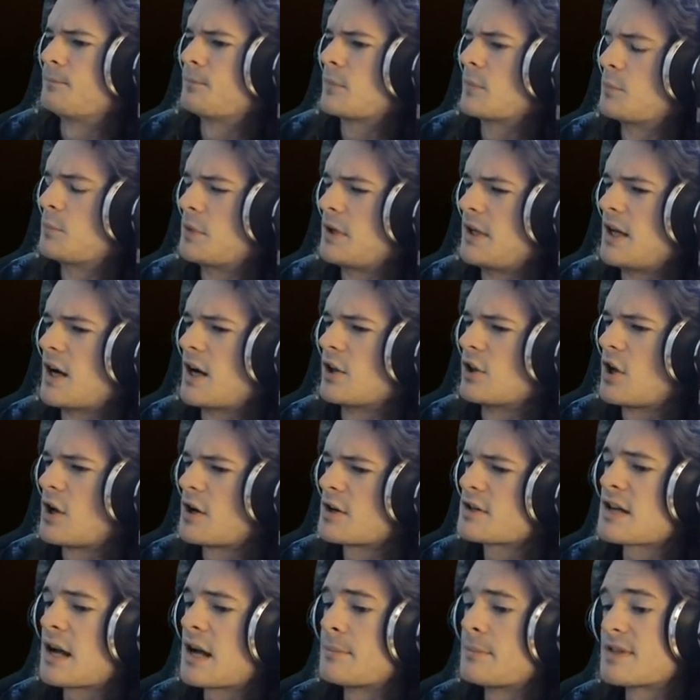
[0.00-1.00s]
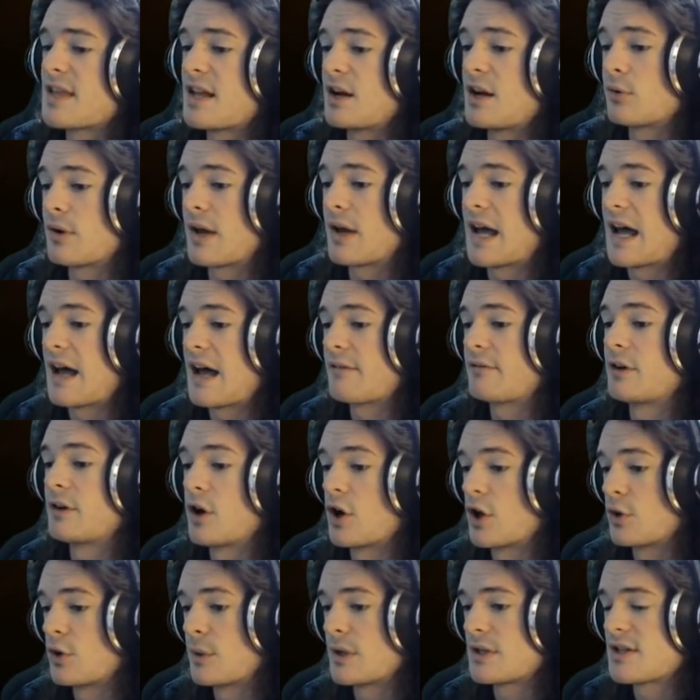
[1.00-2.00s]
But yeah, a lot of times they don't have an
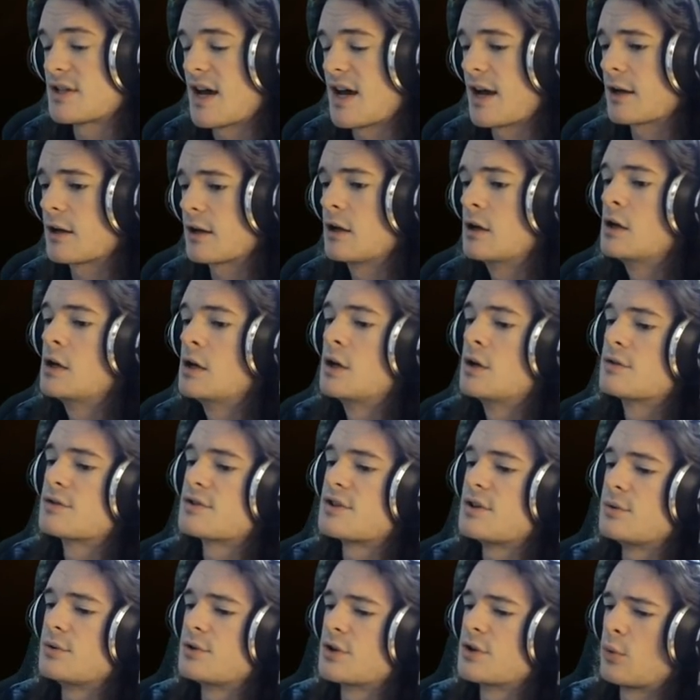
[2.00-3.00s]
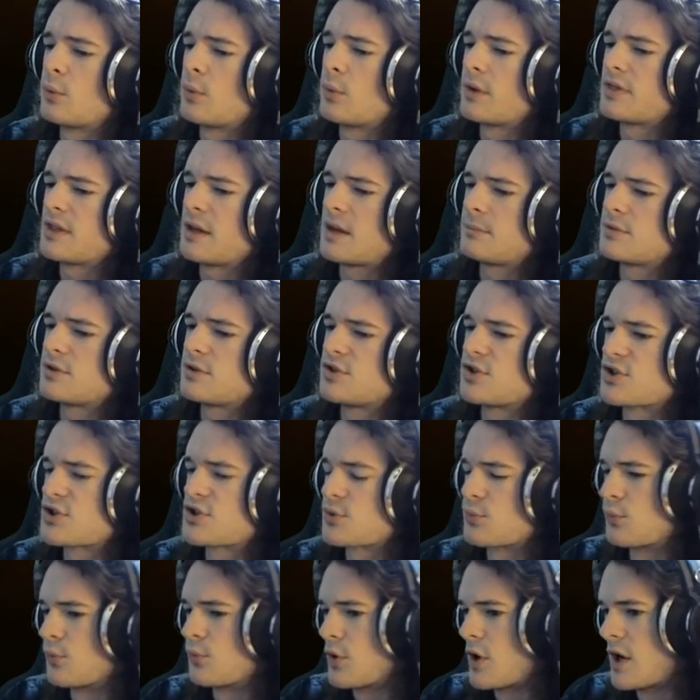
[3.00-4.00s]
auto attack, so you don't want them to just
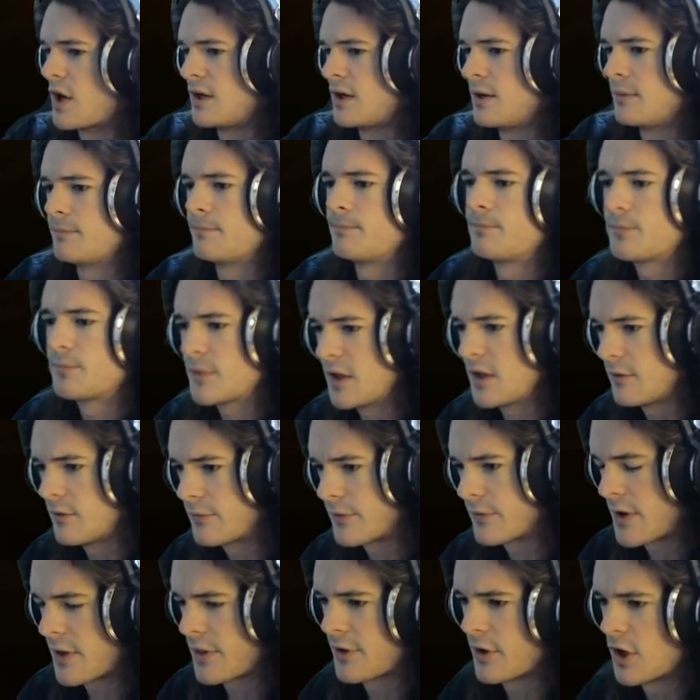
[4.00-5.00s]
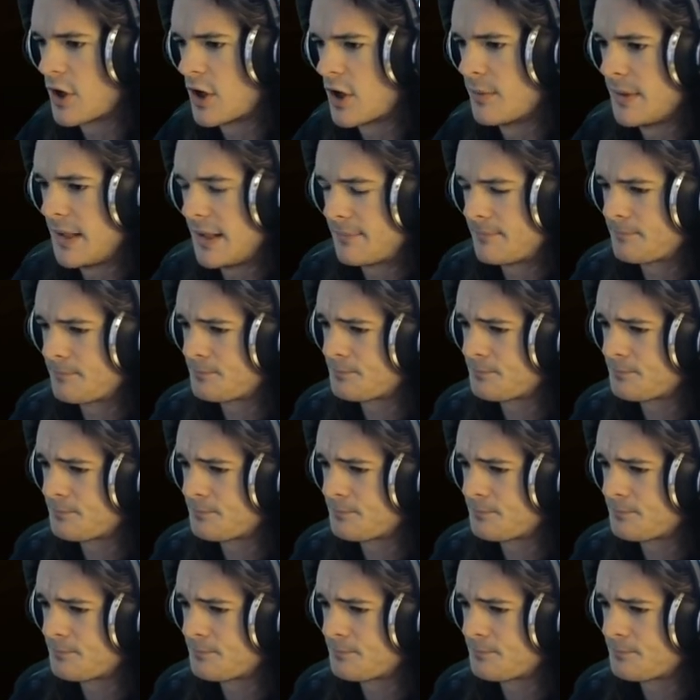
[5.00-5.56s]
run in front of the army.